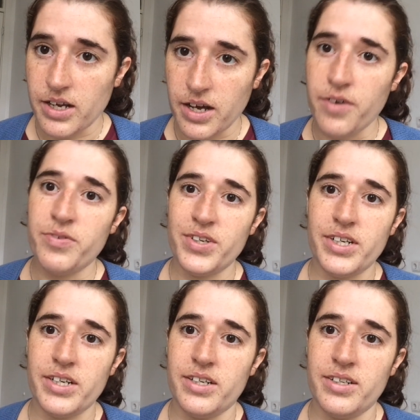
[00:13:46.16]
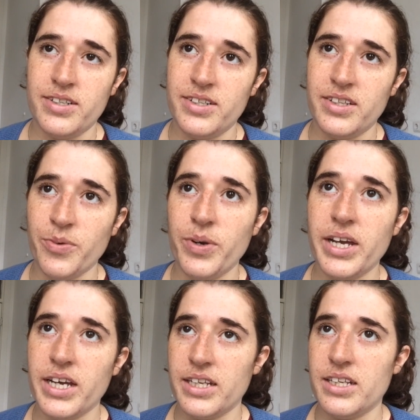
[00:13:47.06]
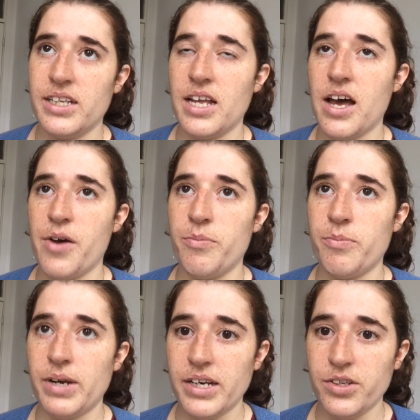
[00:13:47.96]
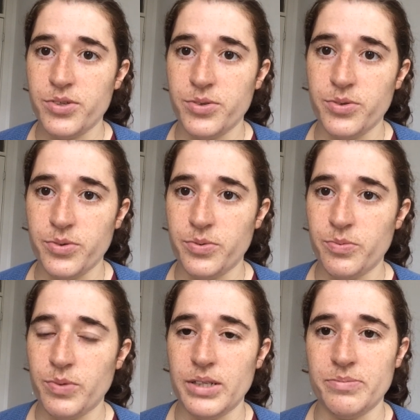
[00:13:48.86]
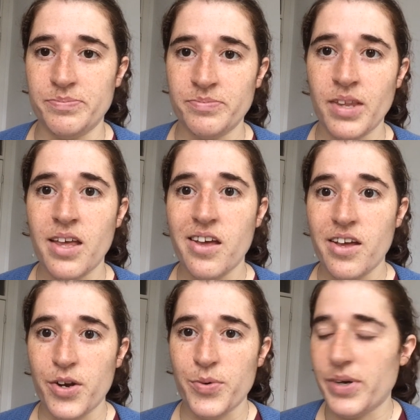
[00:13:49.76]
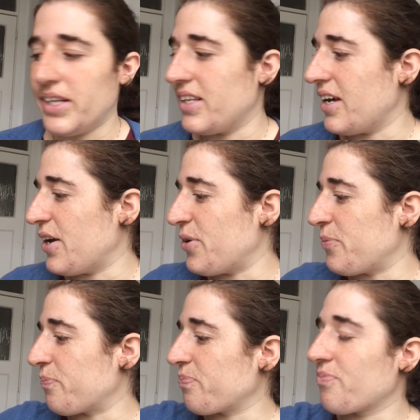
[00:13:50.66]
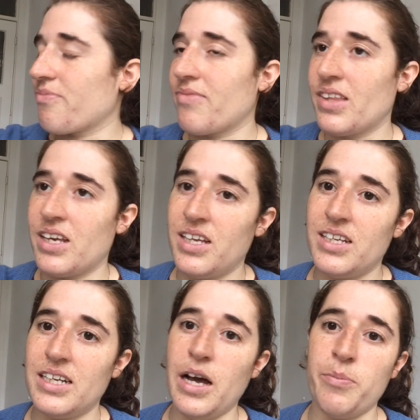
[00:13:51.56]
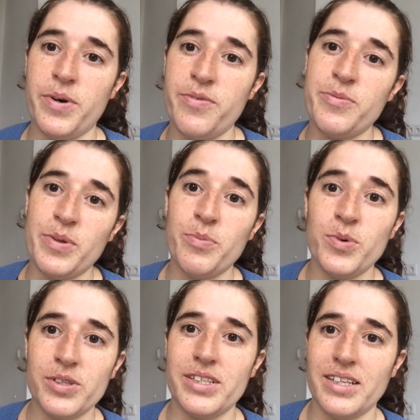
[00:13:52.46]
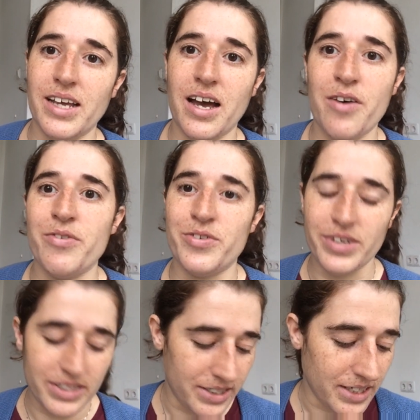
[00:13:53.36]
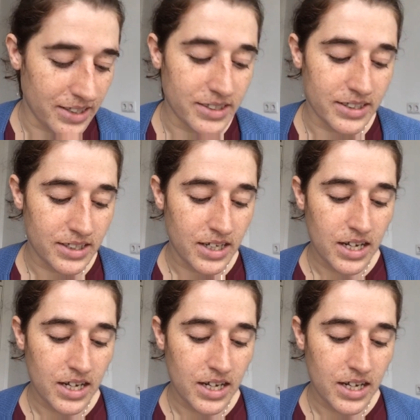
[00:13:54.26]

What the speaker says: after the weekend, I'm planning to, well, read, apart from the books that I have already started,